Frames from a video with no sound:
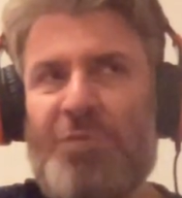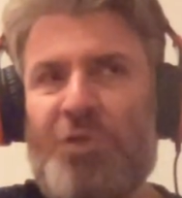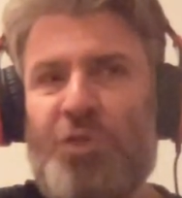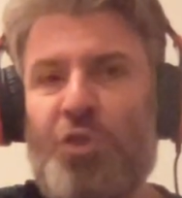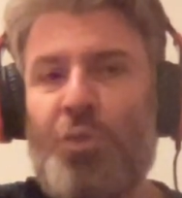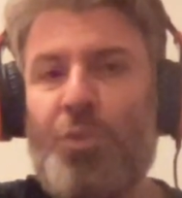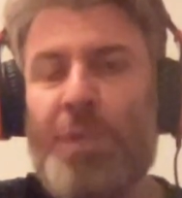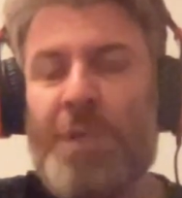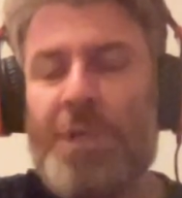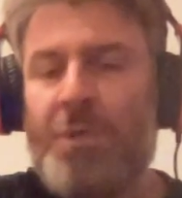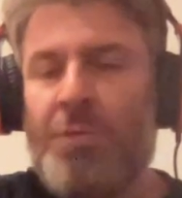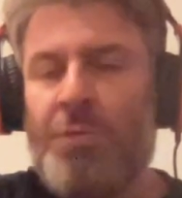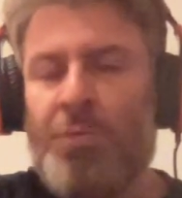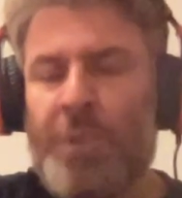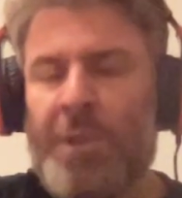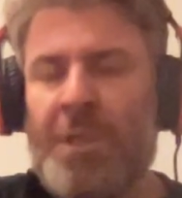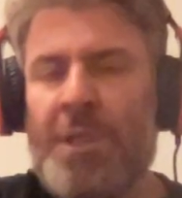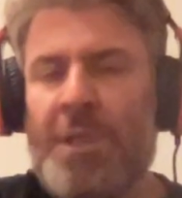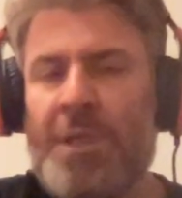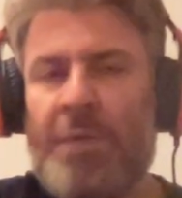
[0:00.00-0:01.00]
doing
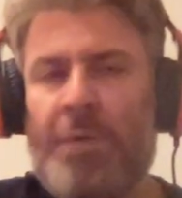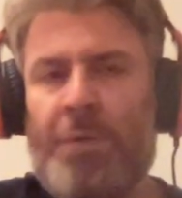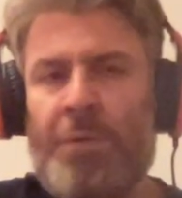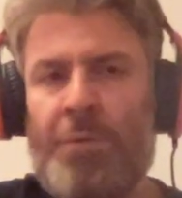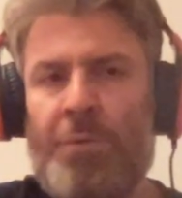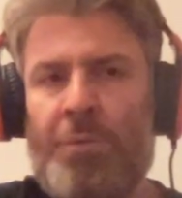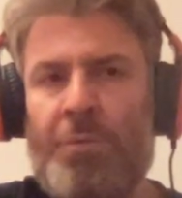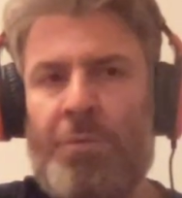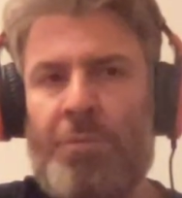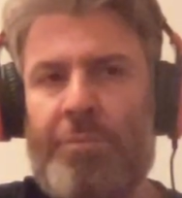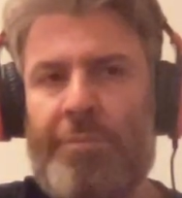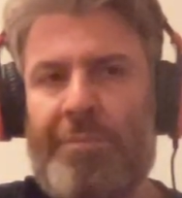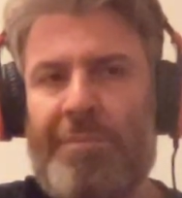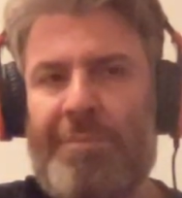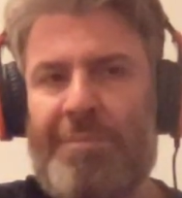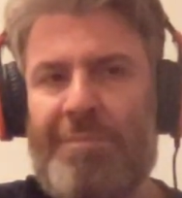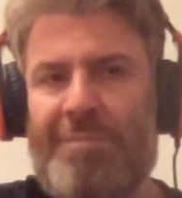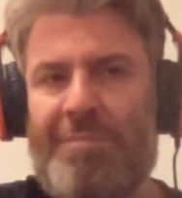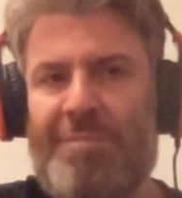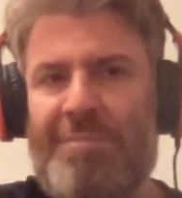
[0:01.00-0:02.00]
what they do,
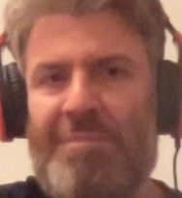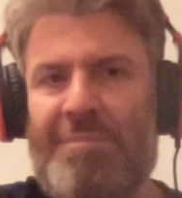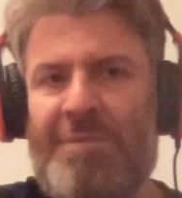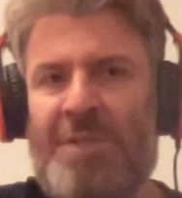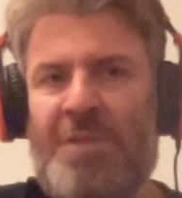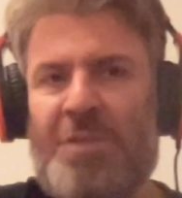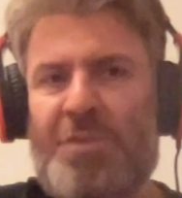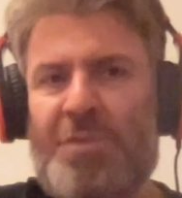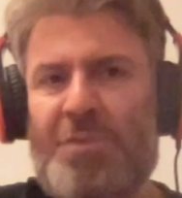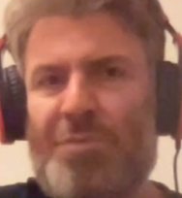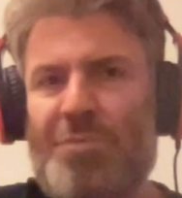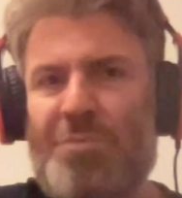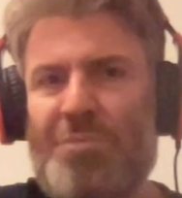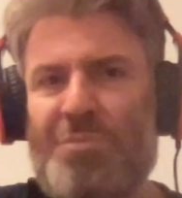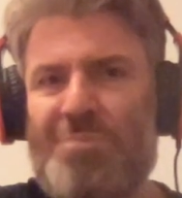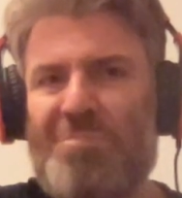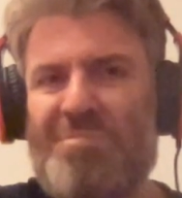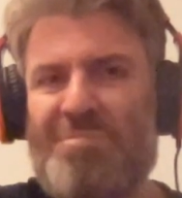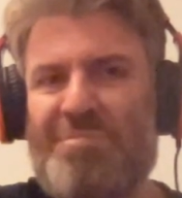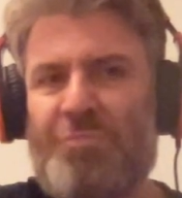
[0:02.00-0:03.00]
this
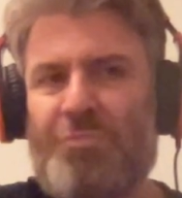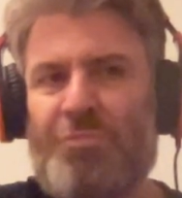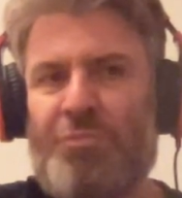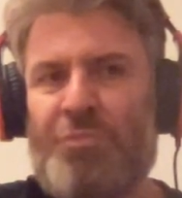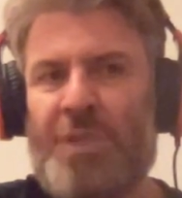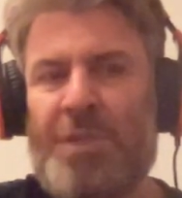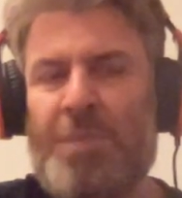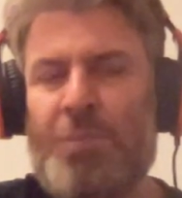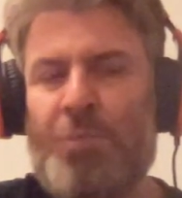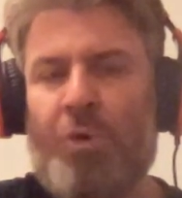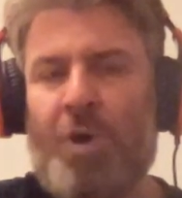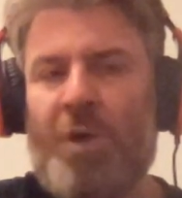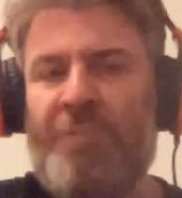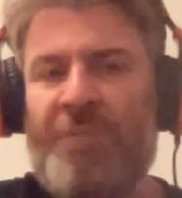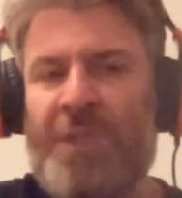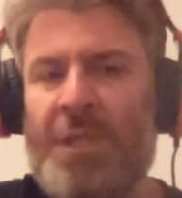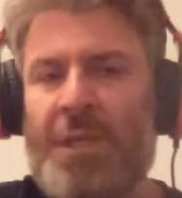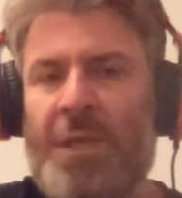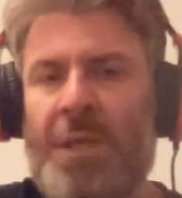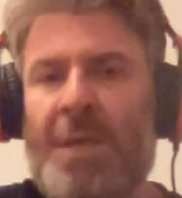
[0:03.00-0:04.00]
really more
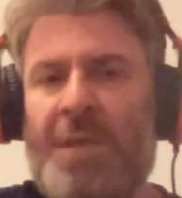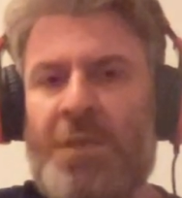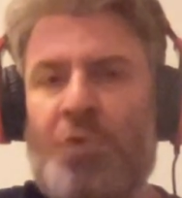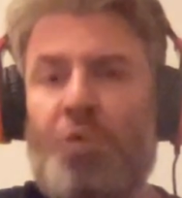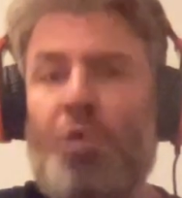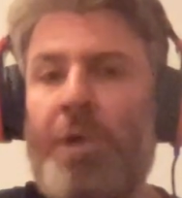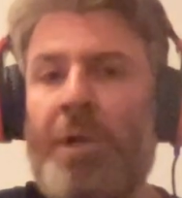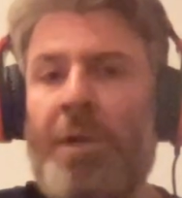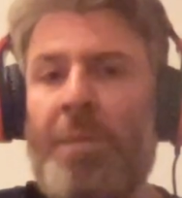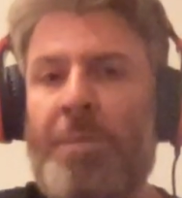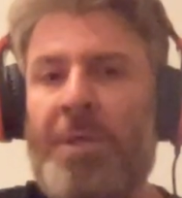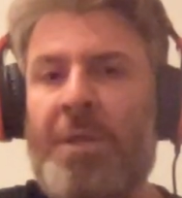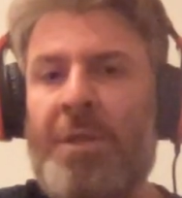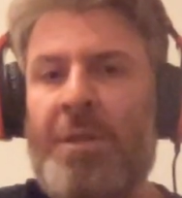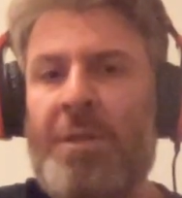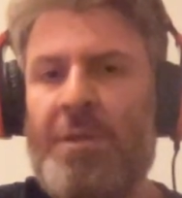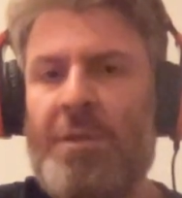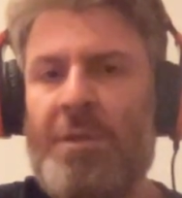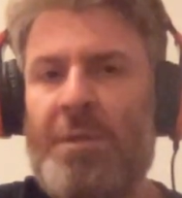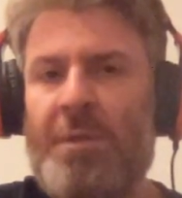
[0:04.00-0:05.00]
often than not is going to be
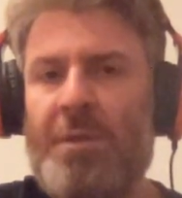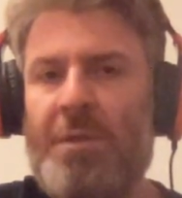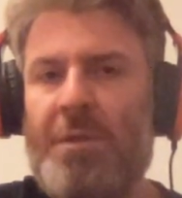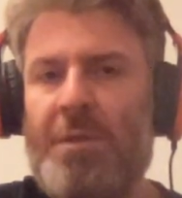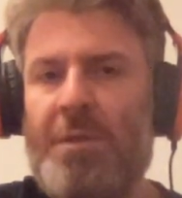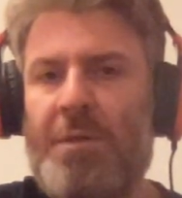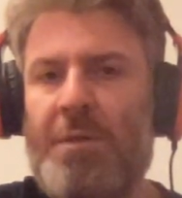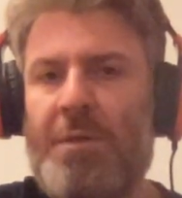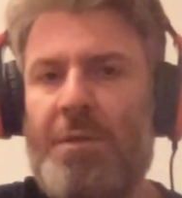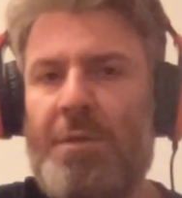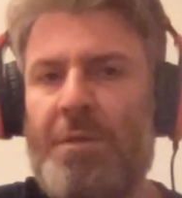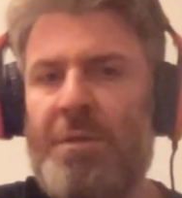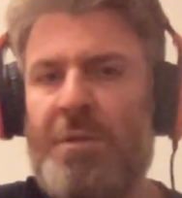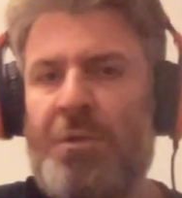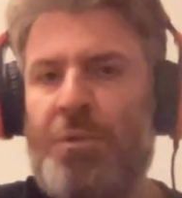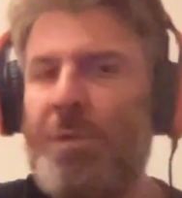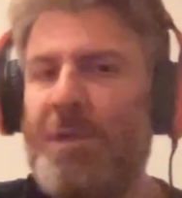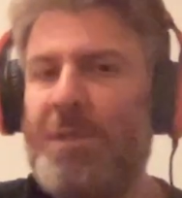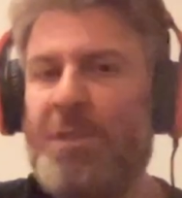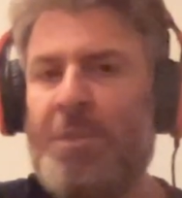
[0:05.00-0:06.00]
the
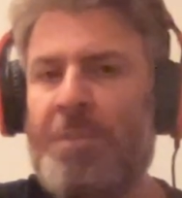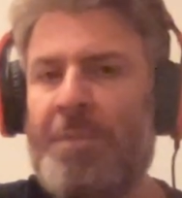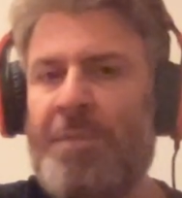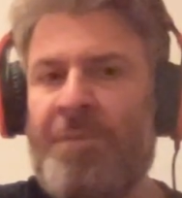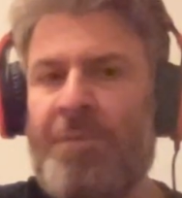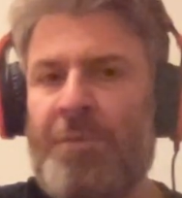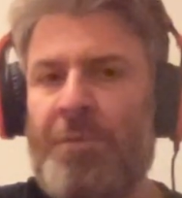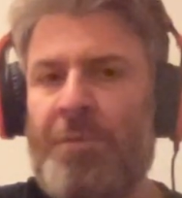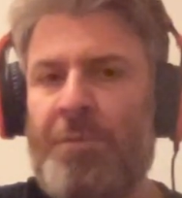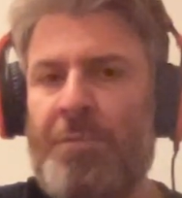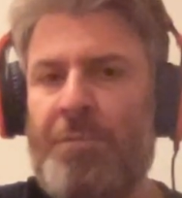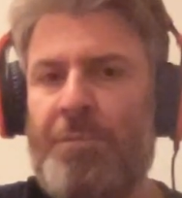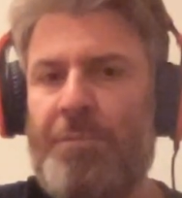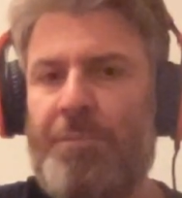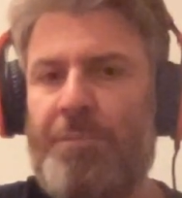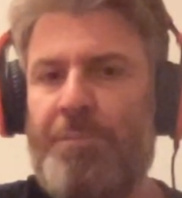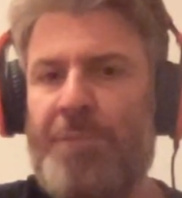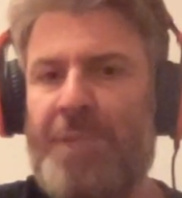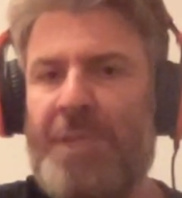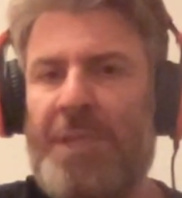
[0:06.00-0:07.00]
the recipe for
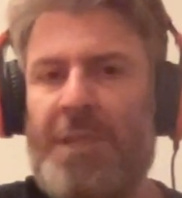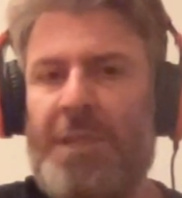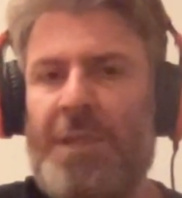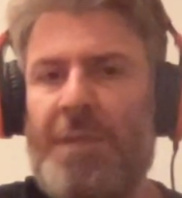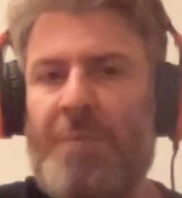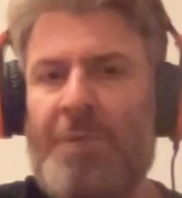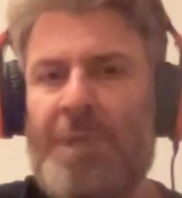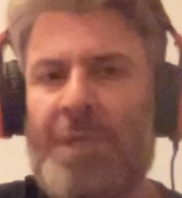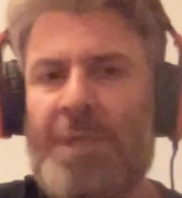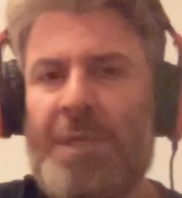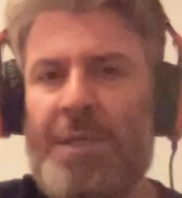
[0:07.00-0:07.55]
beating them.